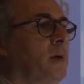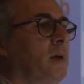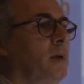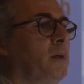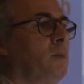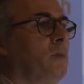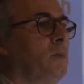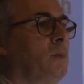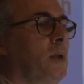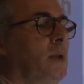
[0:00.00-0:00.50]

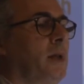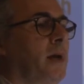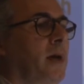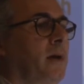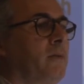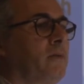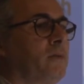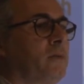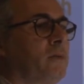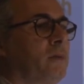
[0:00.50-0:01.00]
and you will
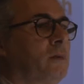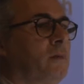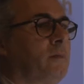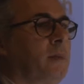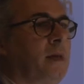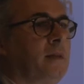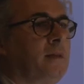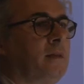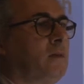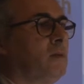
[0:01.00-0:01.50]
have
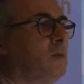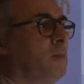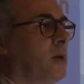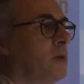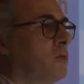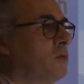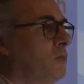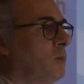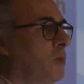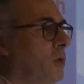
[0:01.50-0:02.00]
Maite
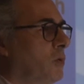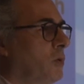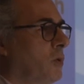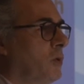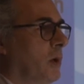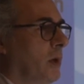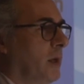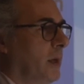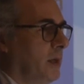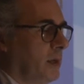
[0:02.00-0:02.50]
Taubert tomorrow.